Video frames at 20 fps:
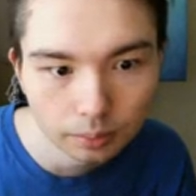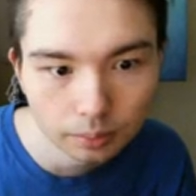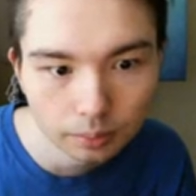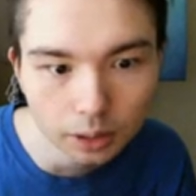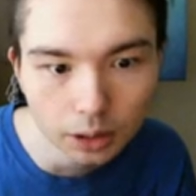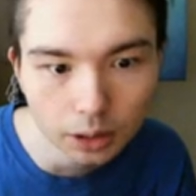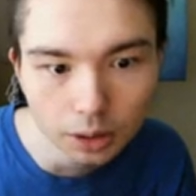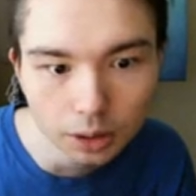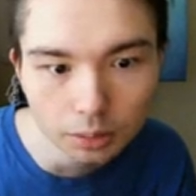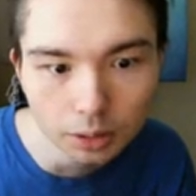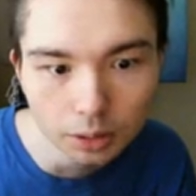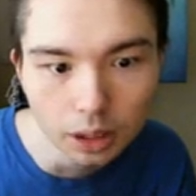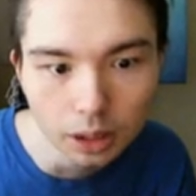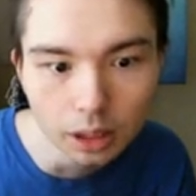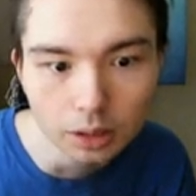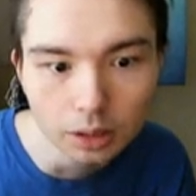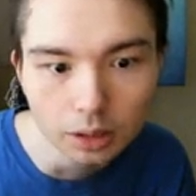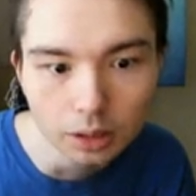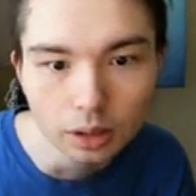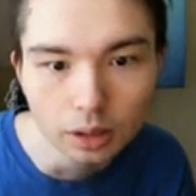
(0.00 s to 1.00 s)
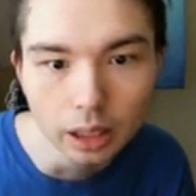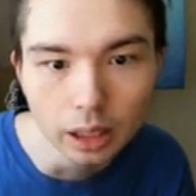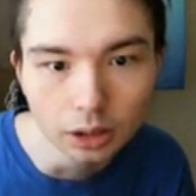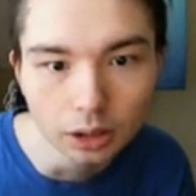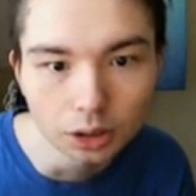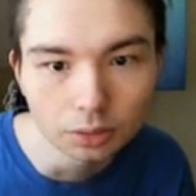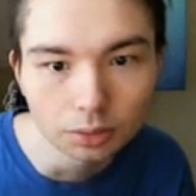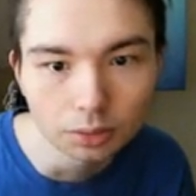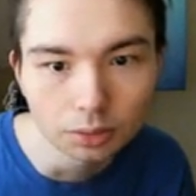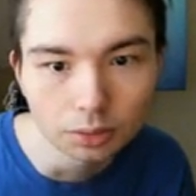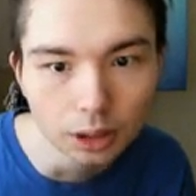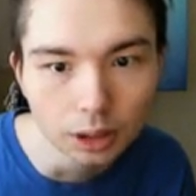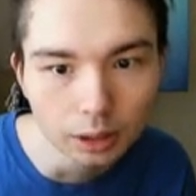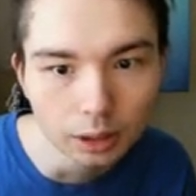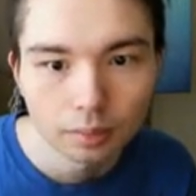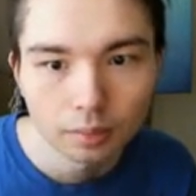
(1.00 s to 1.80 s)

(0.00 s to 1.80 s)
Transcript: bishop takes h3.